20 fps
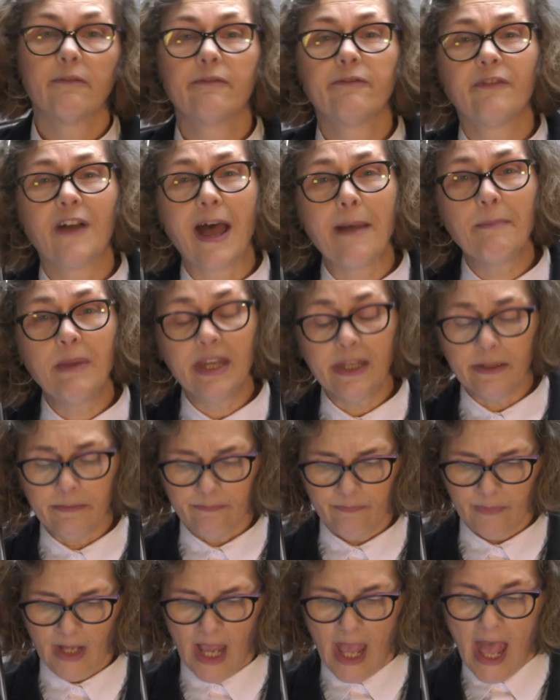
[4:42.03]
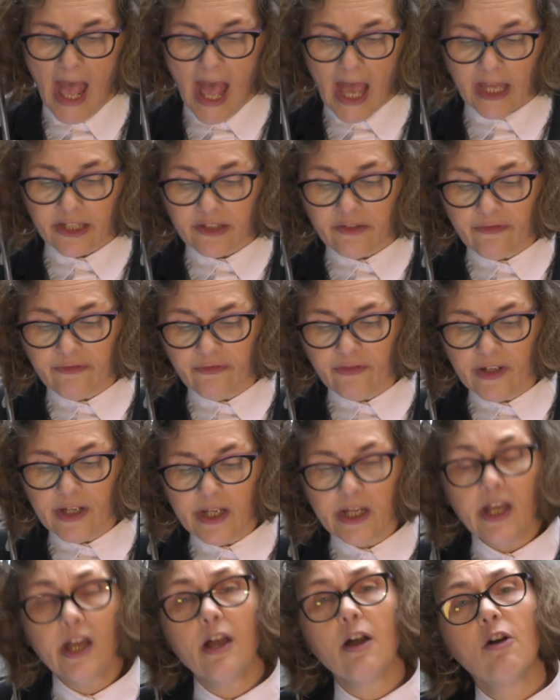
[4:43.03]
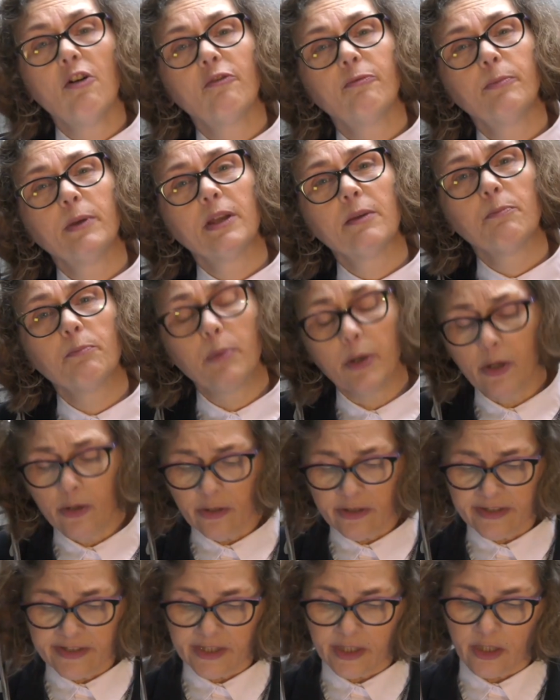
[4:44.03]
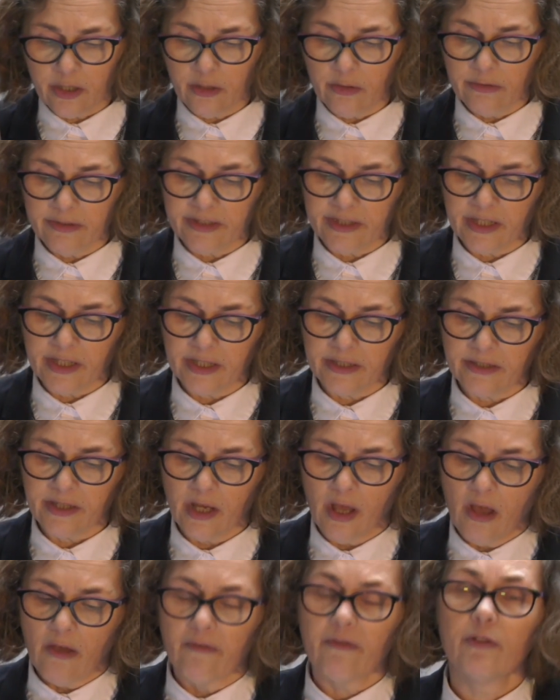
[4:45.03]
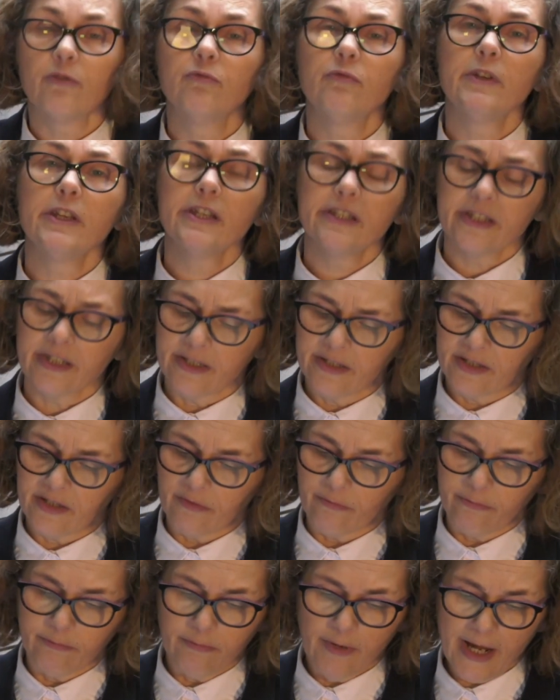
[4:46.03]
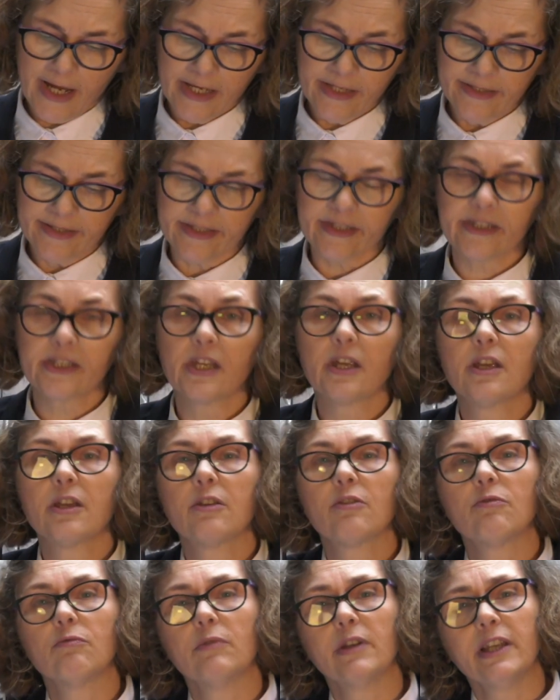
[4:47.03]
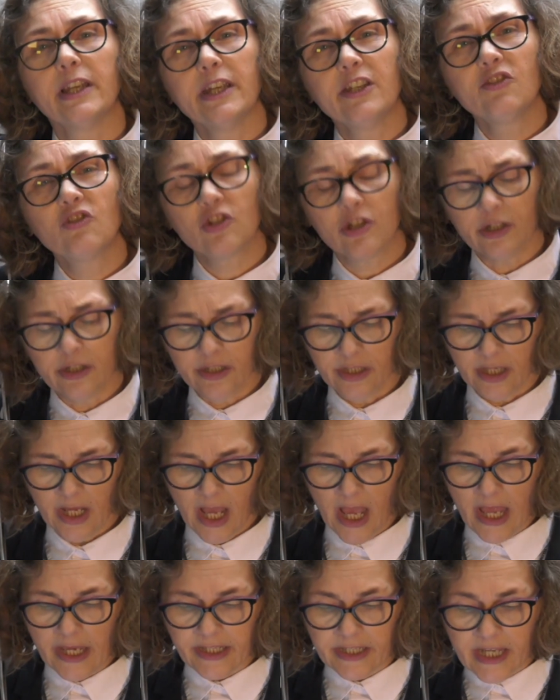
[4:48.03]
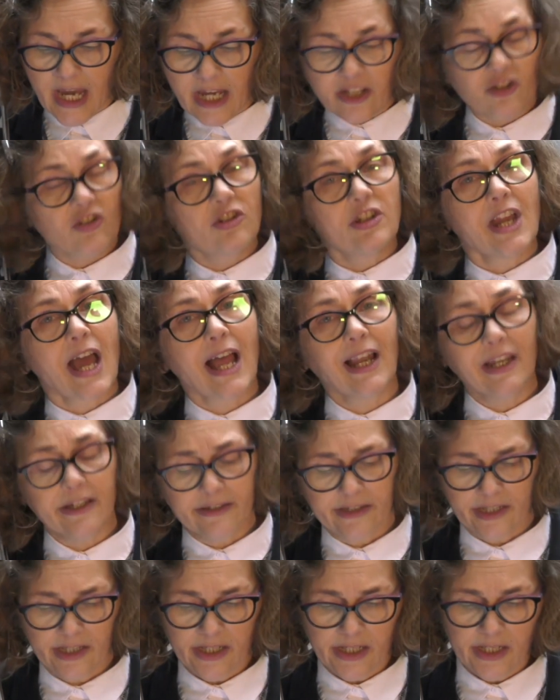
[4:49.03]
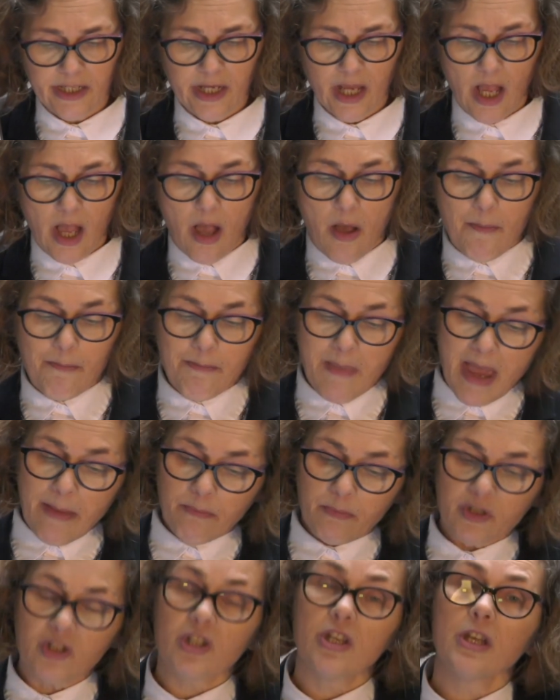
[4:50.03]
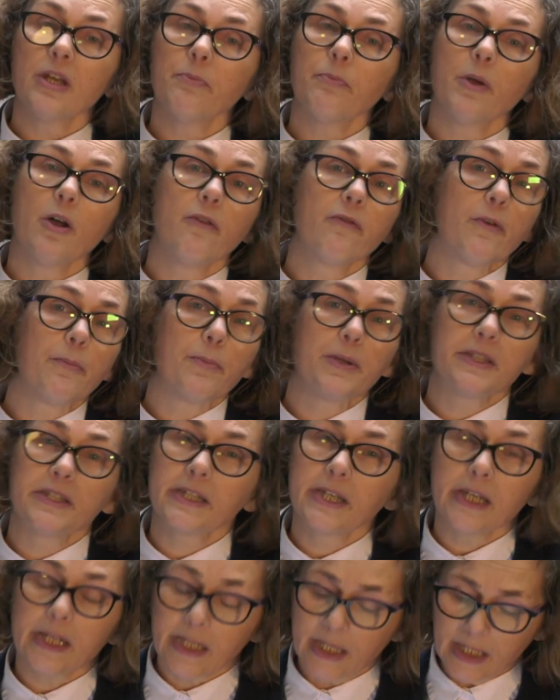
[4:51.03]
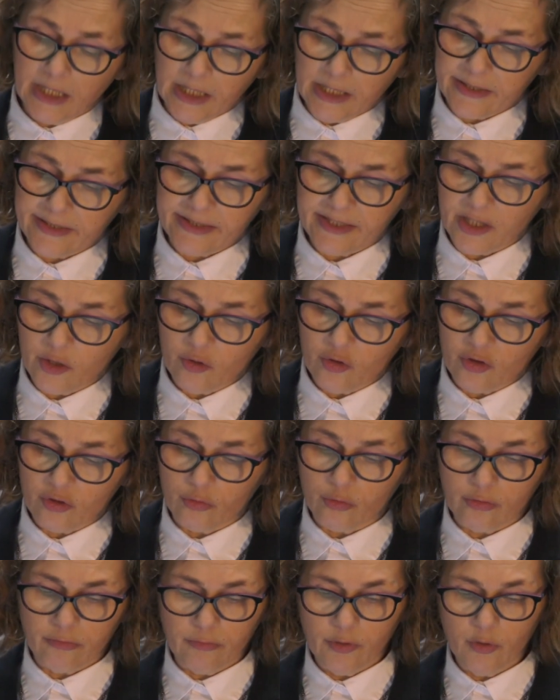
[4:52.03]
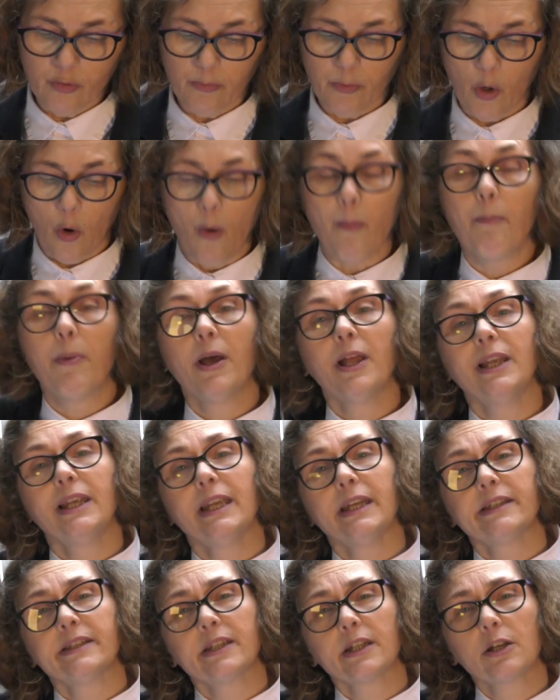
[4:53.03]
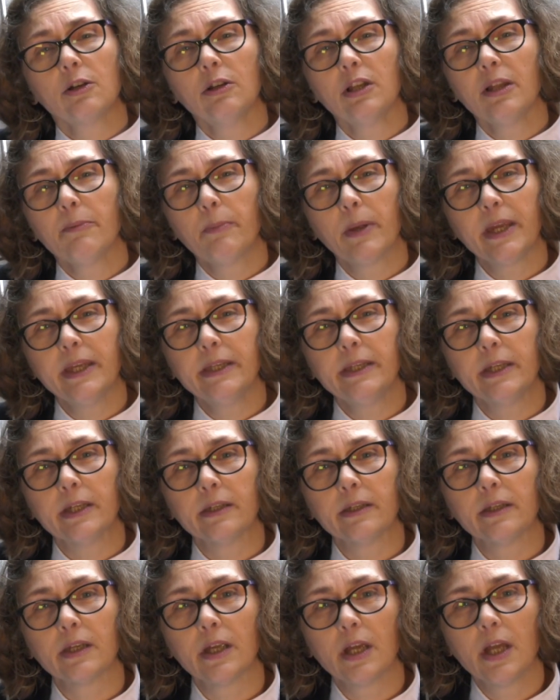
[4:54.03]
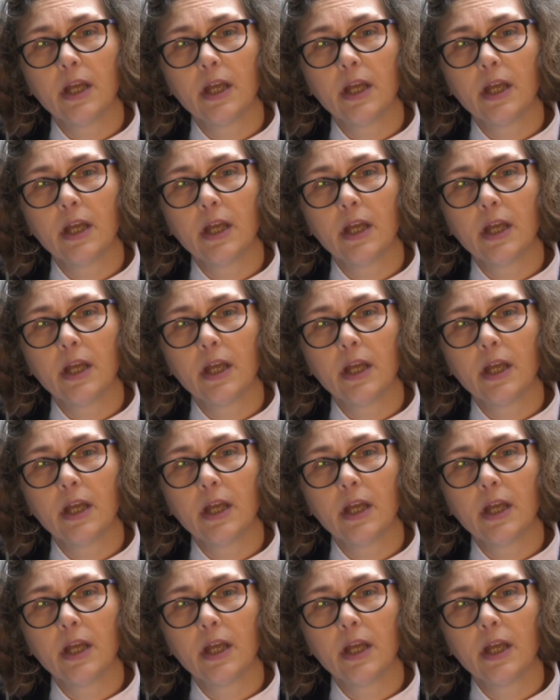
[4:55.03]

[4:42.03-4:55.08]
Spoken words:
famine, and fear of being persecuted for reasons of race, religion, nationality, membership of a particular social group or political opinion